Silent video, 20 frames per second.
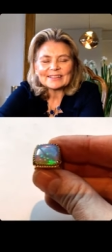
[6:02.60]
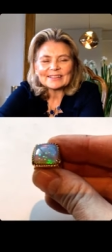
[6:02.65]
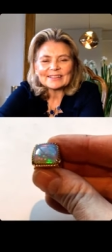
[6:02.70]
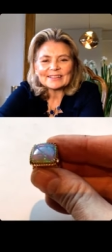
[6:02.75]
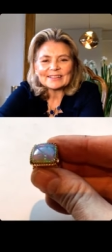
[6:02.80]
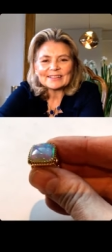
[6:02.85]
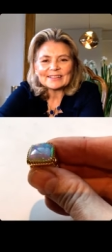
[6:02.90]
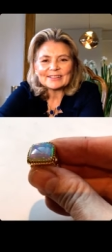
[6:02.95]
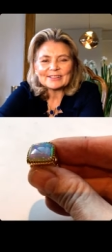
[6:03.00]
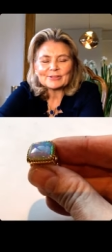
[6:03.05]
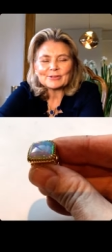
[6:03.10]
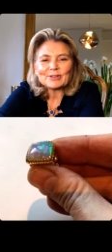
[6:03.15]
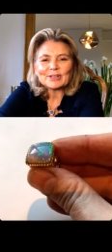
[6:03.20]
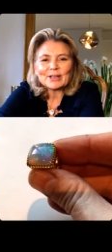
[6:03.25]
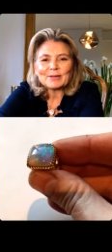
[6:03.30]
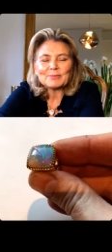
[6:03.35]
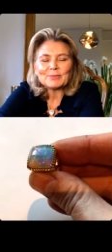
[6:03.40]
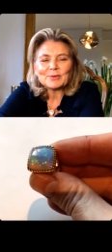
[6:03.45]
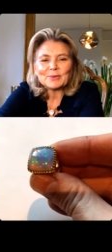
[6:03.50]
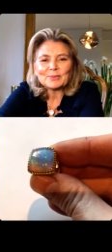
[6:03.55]
You sort of
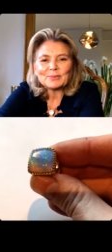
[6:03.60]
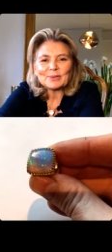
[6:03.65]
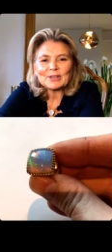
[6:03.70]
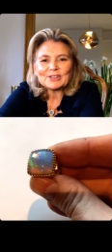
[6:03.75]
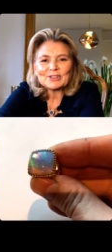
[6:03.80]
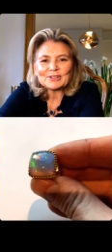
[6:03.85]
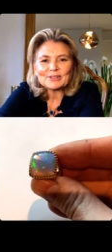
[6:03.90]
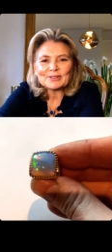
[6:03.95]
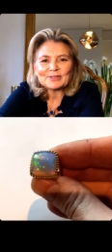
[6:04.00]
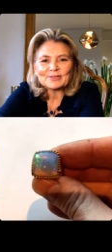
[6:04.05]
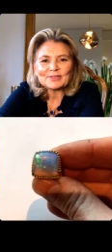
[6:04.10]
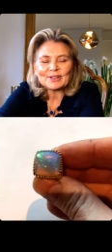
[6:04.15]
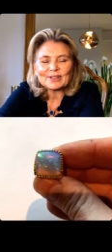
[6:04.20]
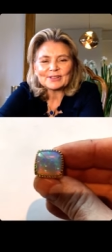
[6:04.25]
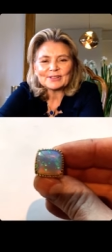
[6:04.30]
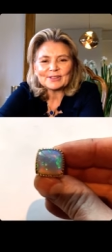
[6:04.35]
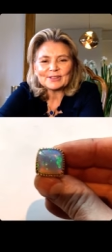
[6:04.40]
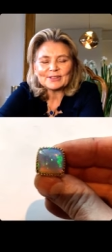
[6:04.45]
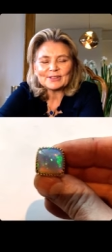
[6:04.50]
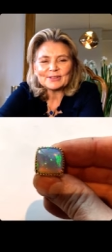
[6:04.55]
get more richness of colour,
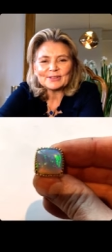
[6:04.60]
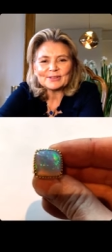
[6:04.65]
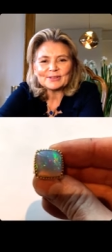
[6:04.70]
don't you?